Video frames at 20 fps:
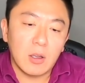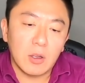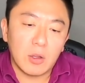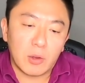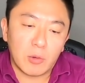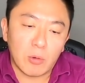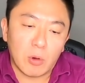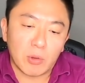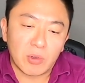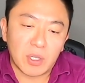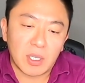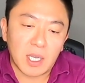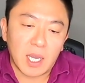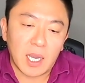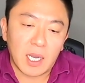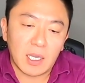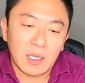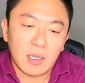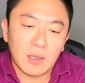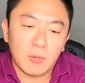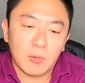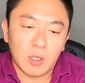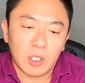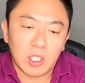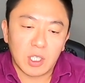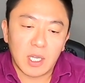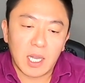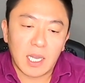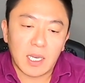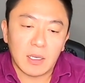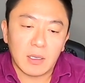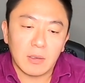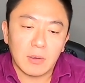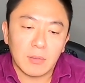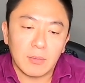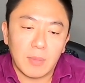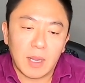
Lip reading: throughout the night, which then